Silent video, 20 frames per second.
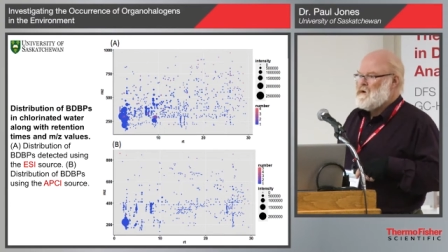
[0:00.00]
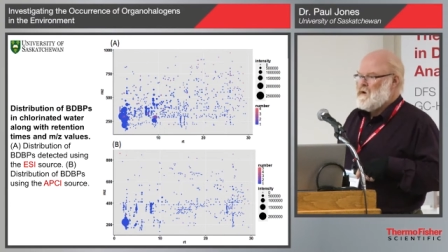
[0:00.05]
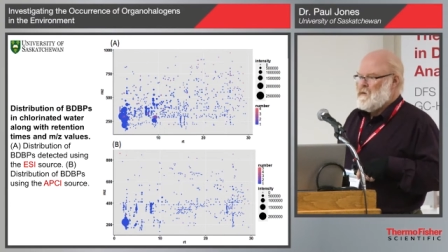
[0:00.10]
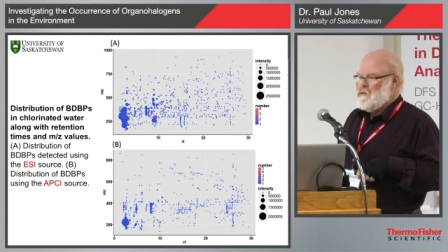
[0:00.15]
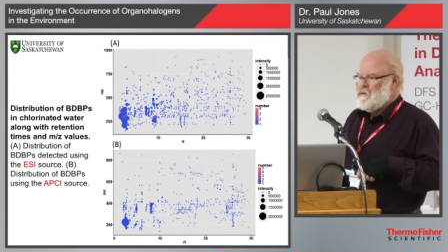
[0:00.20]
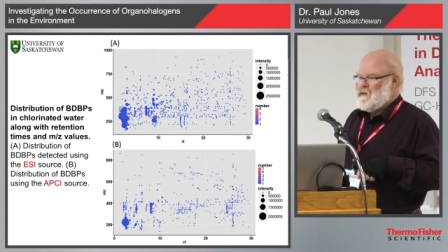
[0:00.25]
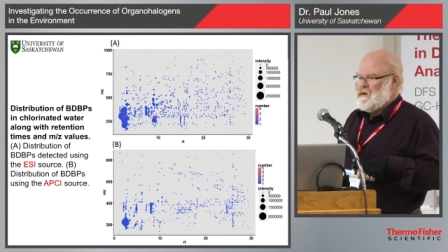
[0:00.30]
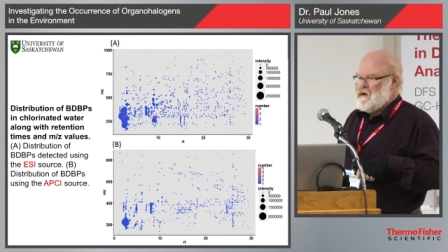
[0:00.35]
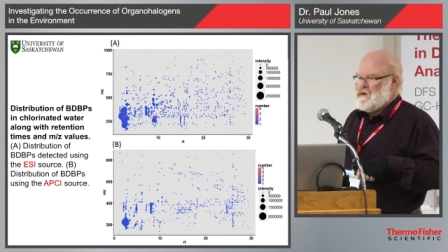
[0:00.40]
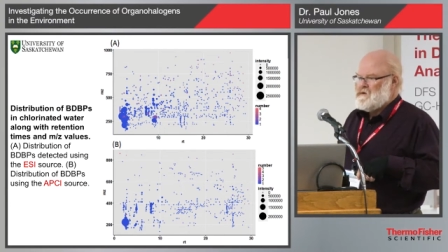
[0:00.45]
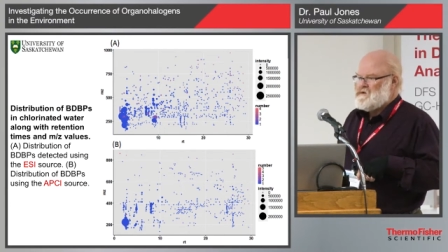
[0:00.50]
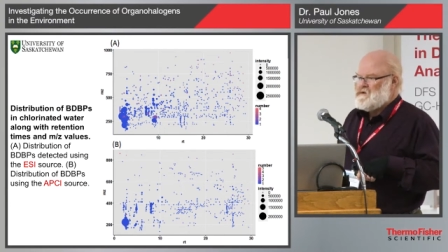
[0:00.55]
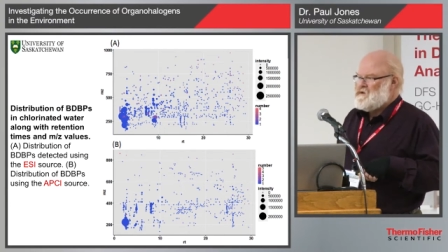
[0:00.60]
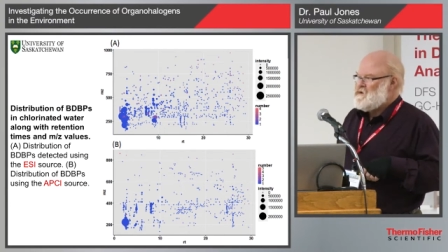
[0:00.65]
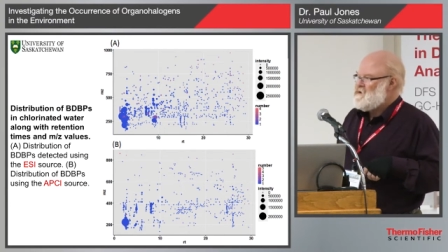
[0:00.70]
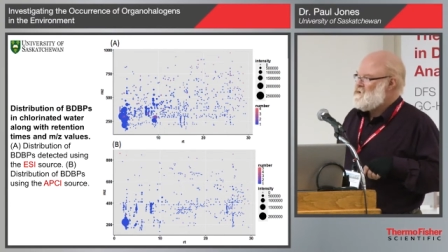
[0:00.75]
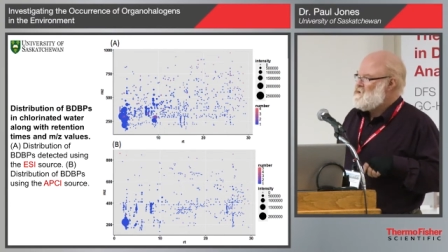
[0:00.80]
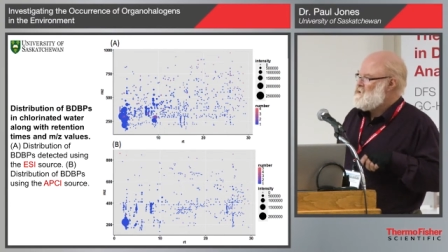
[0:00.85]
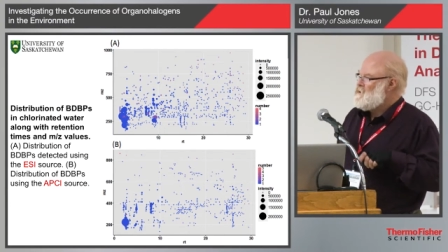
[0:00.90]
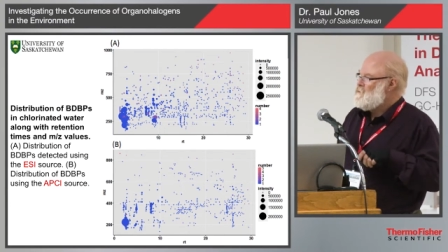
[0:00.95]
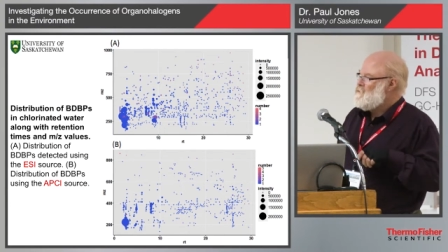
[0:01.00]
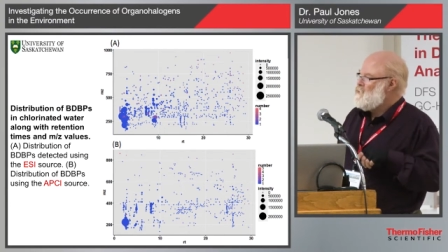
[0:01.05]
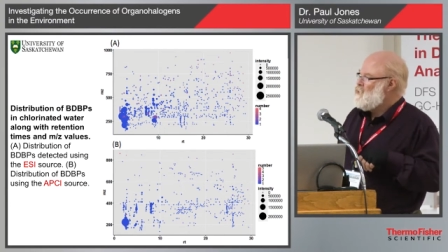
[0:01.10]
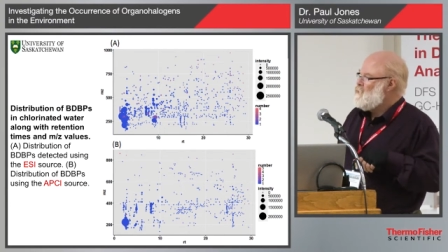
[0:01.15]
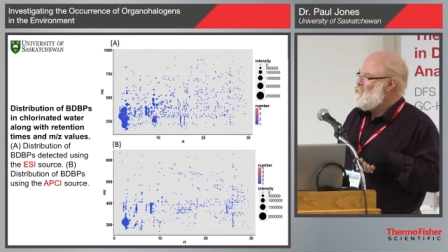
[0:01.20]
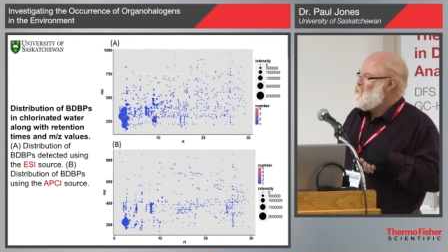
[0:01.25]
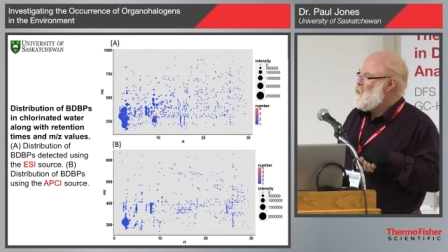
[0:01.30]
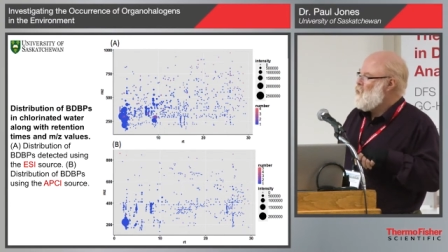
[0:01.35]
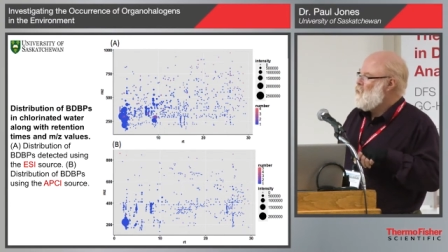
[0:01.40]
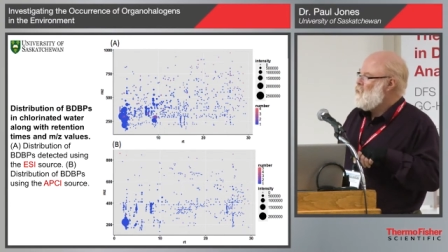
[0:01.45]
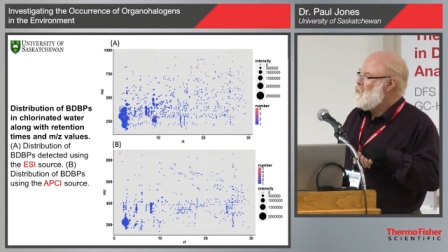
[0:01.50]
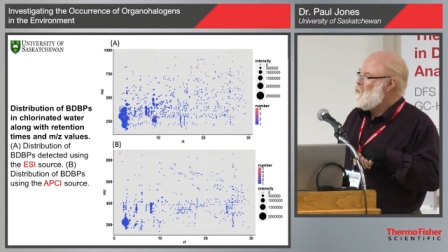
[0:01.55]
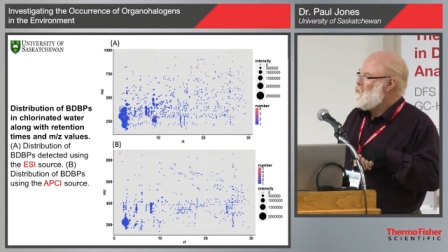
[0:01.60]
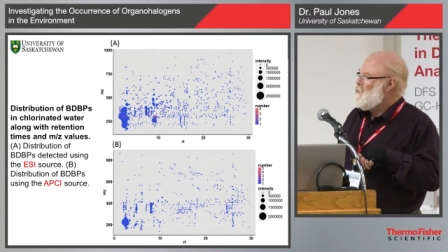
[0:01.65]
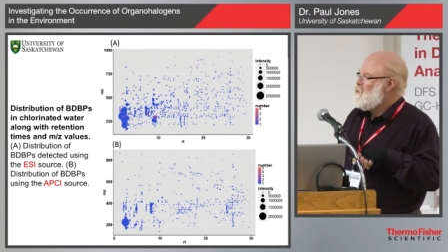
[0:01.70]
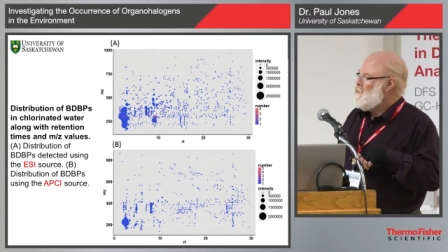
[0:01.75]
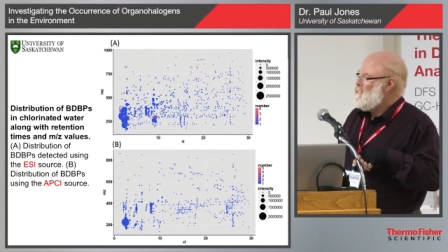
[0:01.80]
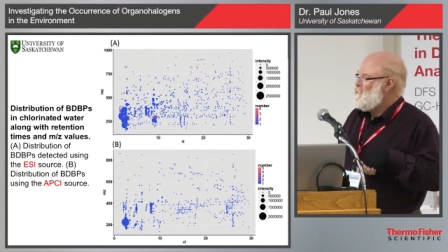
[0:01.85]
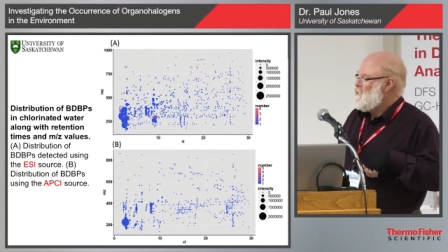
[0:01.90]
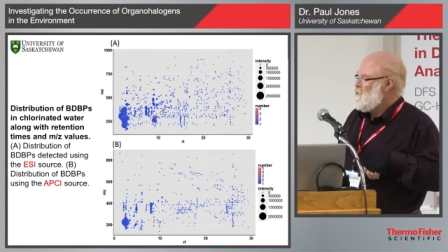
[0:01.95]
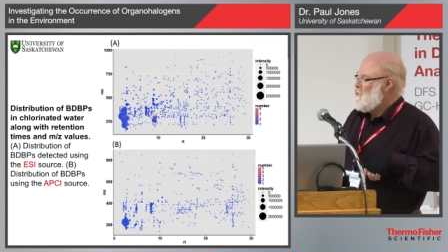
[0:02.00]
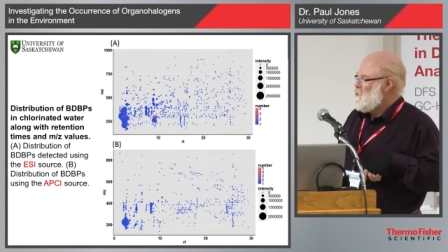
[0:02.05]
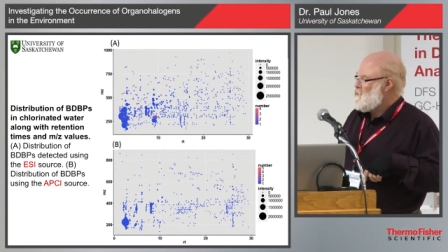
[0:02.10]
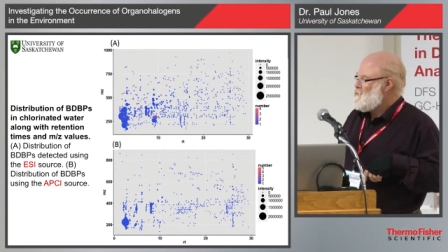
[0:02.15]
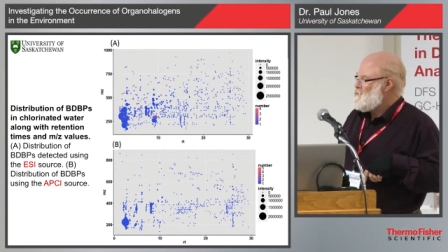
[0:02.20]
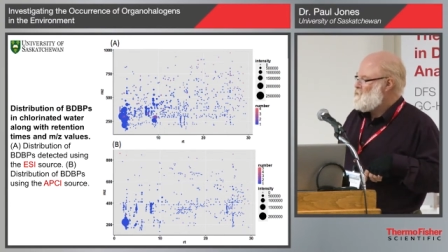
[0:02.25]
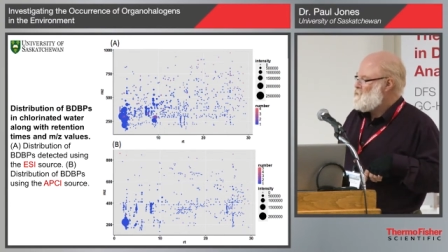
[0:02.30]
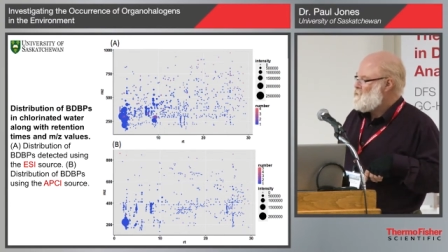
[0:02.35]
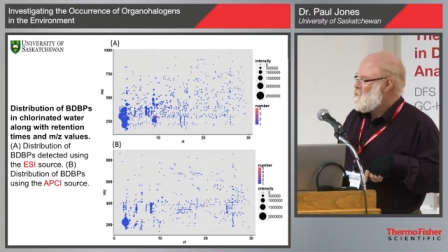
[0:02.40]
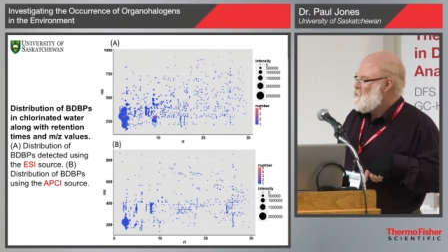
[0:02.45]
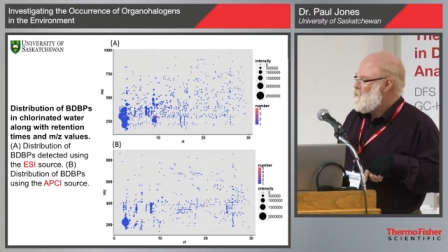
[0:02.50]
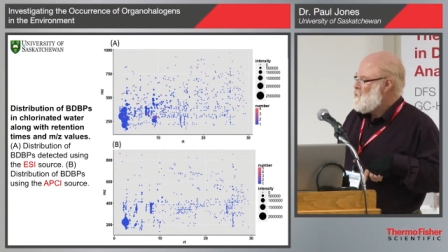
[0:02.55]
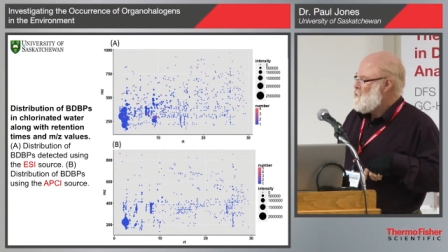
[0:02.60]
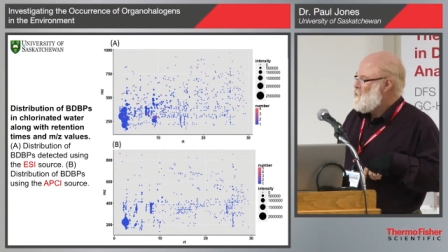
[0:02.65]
compounds. So these are the more polar compounds